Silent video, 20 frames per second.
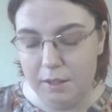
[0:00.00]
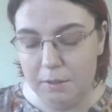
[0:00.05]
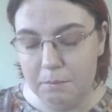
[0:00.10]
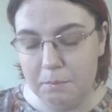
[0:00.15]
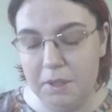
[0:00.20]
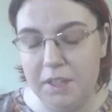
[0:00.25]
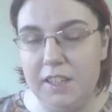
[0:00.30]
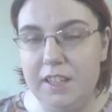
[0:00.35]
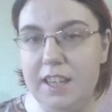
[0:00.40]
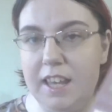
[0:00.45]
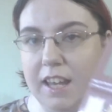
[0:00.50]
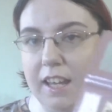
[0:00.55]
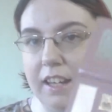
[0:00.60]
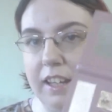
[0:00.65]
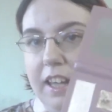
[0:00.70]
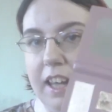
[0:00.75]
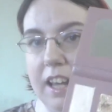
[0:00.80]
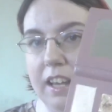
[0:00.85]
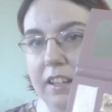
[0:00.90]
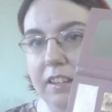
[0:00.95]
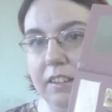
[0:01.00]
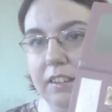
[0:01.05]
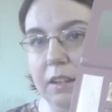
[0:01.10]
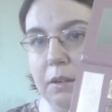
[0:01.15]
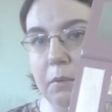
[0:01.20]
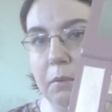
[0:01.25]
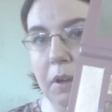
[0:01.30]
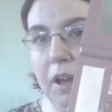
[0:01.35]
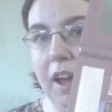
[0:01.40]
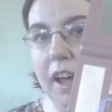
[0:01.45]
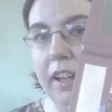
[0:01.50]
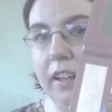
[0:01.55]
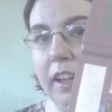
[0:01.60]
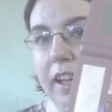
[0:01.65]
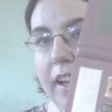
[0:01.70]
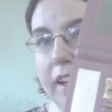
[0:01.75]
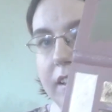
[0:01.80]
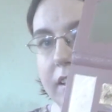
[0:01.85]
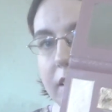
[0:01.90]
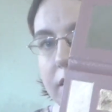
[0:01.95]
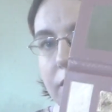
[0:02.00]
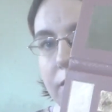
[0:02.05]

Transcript: But yeah, it has a highlight,